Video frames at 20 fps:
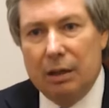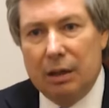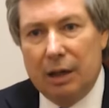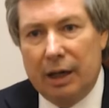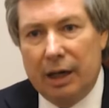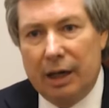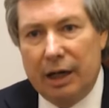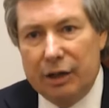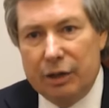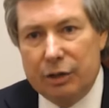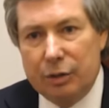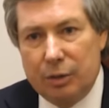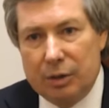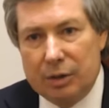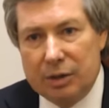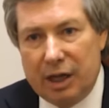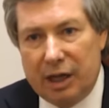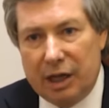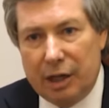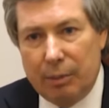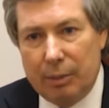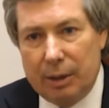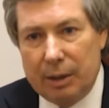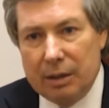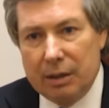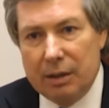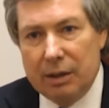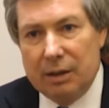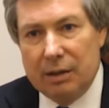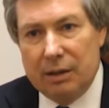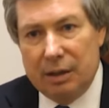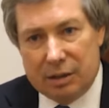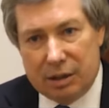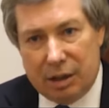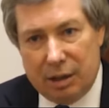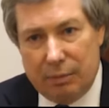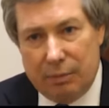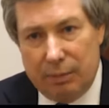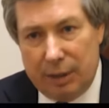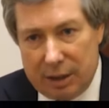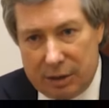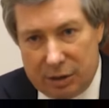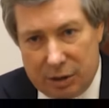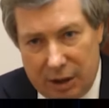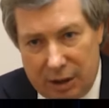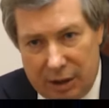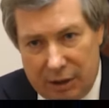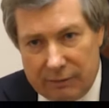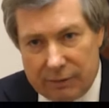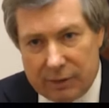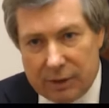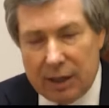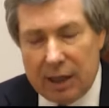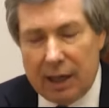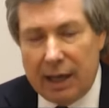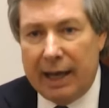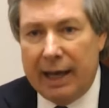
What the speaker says: to a settlement, this can be achieved.